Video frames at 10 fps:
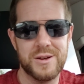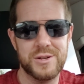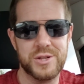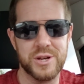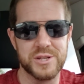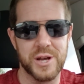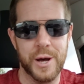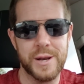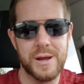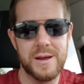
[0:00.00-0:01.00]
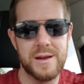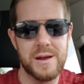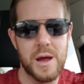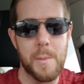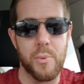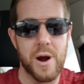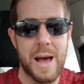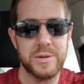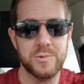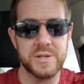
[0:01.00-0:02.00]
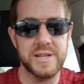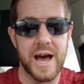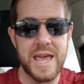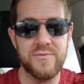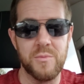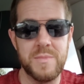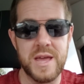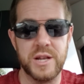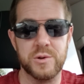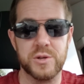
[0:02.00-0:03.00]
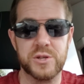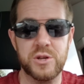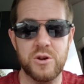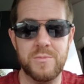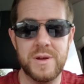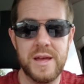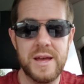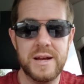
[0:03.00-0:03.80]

She goes on, "Perhaps it was naive of me to assume